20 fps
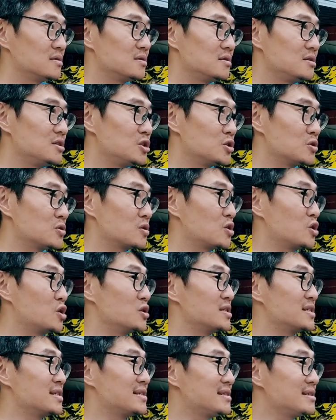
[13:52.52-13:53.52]
you know,
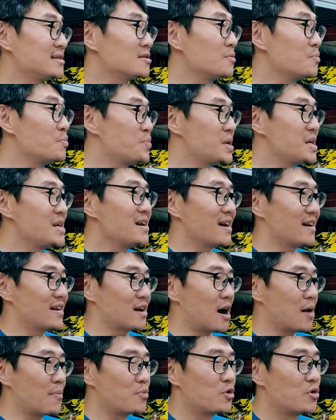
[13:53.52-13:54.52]
could still be an
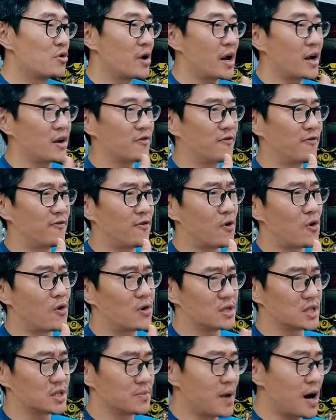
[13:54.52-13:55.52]
upgrade
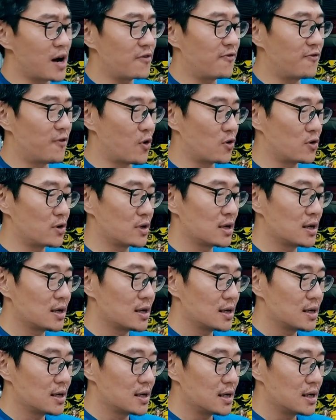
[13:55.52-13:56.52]
for a smartphone,
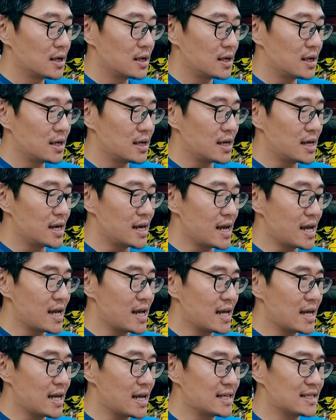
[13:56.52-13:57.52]

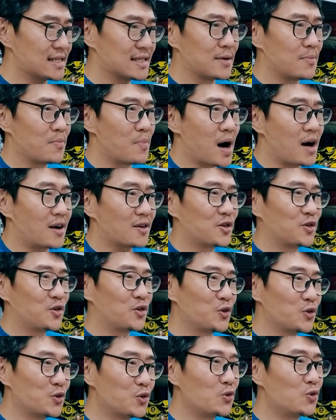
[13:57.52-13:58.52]
is the Mark
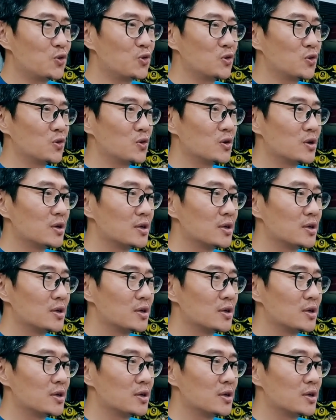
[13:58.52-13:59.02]
II